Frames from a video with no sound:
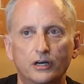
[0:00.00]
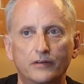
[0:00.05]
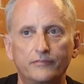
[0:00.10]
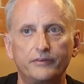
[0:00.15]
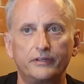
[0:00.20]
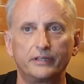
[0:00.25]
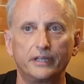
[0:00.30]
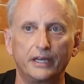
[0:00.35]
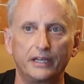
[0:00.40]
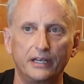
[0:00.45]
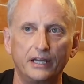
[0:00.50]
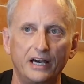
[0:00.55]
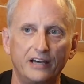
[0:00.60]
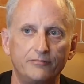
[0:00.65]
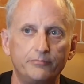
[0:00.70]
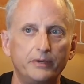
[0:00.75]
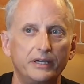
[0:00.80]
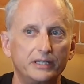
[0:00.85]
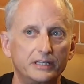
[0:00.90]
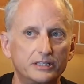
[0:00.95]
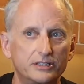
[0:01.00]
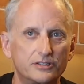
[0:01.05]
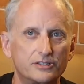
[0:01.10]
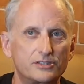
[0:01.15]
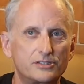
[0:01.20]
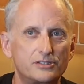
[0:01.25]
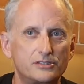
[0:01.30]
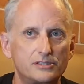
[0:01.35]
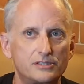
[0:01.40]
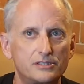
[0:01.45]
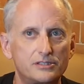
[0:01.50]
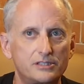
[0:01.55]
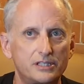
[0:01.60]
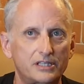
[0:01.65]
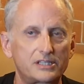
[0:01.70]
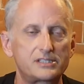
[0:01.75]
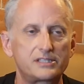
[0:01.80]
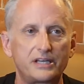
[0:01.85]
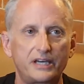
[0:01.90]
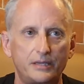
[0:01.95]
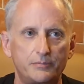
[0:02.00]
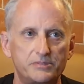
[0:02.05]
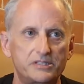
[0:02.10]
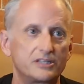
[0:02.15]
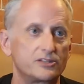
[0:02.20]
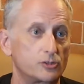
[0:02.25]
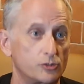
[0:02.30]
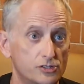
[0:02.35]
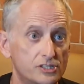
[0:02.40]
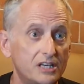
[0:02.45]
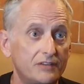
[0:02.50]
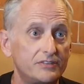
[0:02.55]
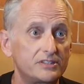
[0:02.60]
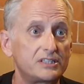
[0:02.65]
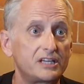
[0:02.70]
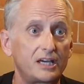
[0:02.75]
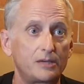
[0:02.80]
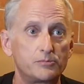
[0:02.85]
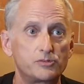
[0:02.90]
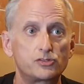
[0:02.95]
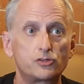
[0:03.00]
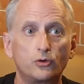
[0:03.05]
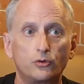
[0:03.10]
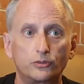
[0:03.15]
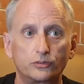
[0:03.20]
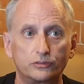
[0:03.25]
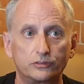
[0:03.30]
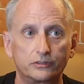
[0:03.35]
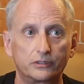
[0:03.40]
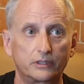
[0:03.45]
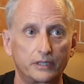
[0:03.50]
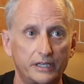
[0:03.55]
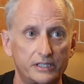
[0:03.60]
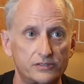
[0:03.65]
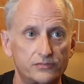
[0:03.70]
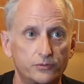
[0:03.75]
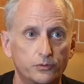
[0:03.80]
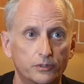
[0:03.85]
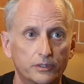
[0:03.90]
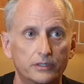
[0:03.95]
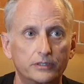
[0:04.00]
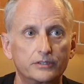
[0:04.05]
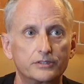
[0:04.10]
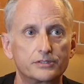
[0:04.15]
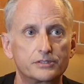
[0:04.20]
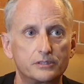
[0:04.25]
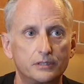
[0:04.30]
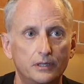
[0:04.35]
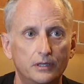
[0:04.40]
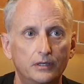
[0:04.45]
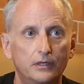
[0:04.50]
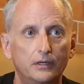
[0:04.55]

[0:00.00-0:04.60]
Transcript: off, and then I've been here six times since. So seven times total in the last four years.